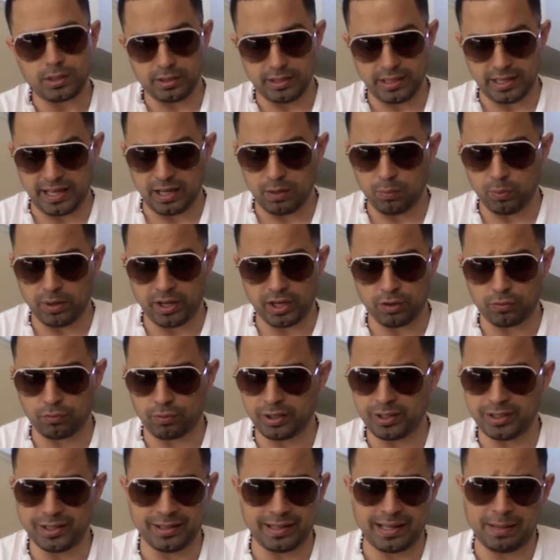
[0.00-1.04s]
the Enway
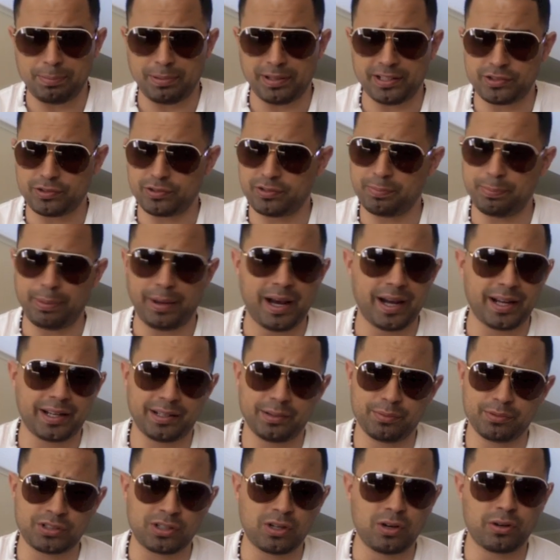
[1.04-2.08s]
Arena, and that place was packed.
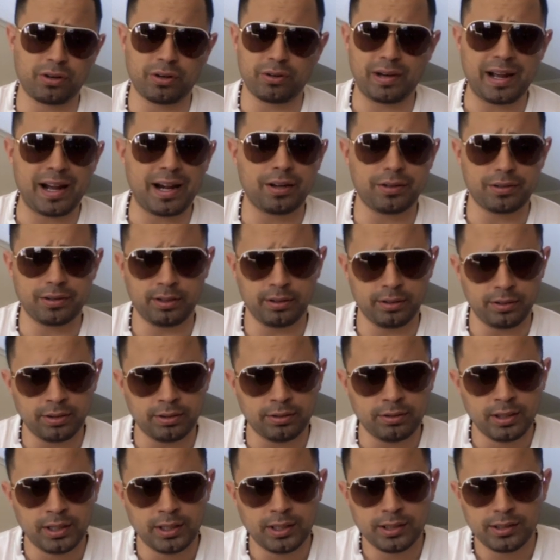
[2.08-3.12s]
It was Cotto'd out, you know.